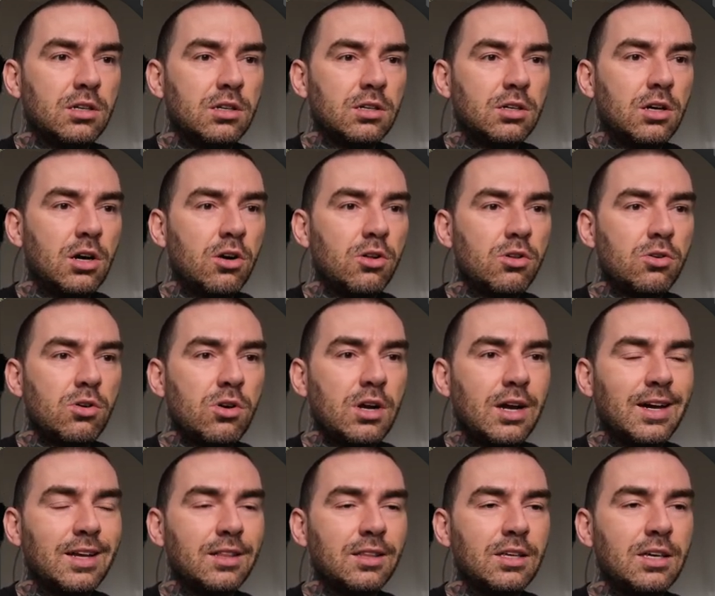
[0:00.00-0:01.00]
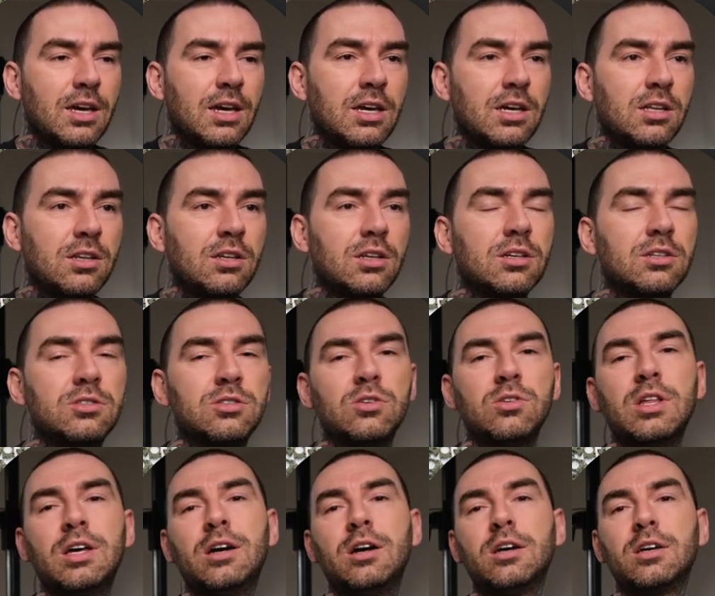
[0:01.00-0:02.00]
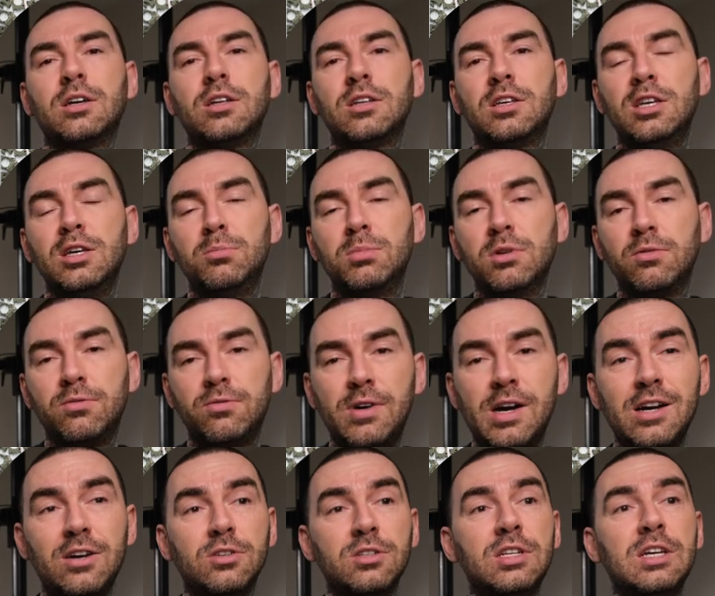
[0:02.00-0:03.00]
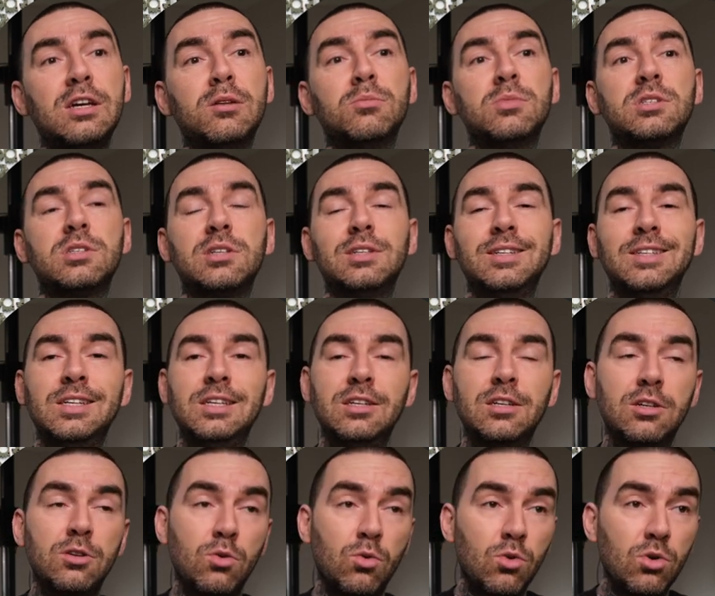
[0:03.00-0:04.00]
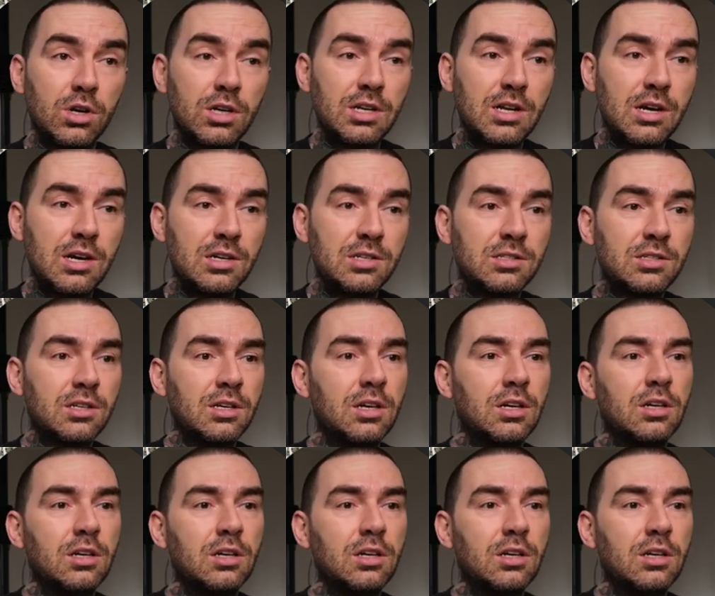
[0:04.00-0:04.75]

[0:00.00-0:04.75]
color at the end so that I can keep the file names neat and organized,